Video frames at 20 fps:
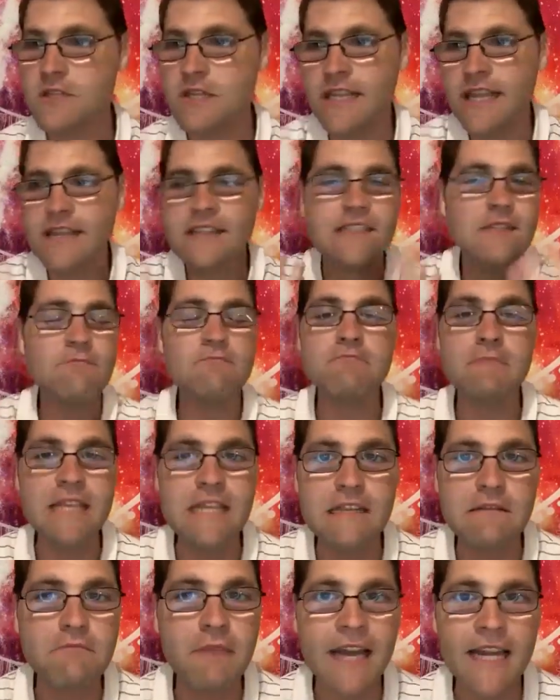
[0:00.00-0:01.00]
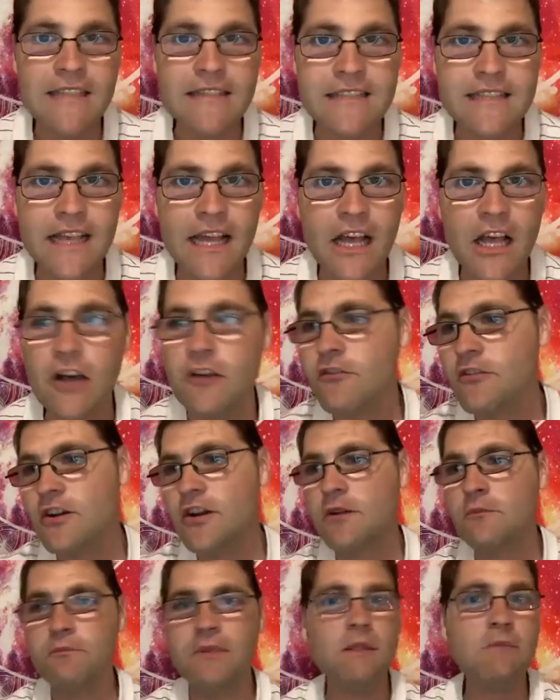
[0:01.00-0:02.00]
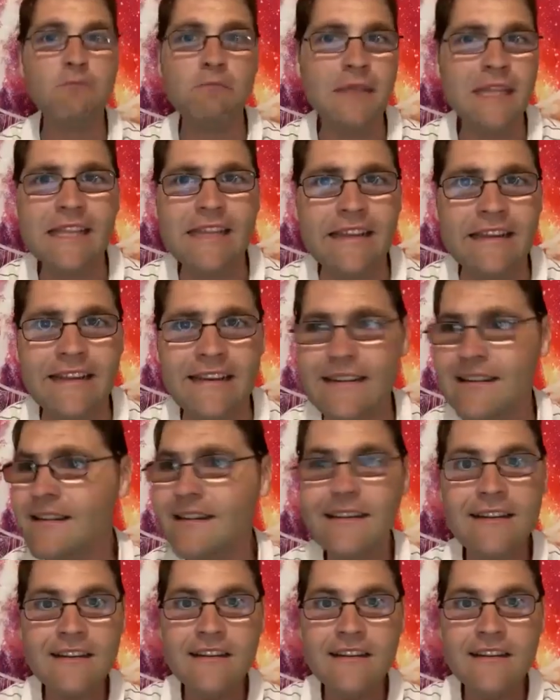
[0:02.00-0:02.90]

to like demean myself or be mean.